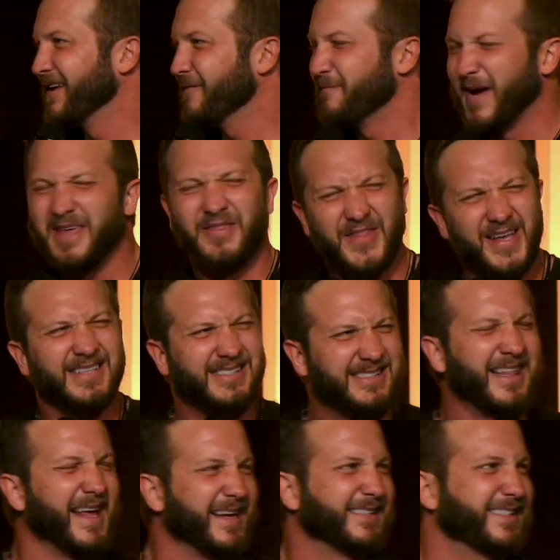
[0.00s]
May this
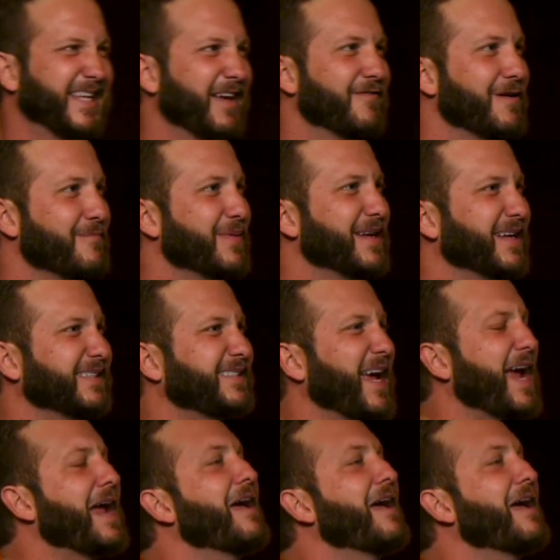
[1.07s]
Thanksgiving be a day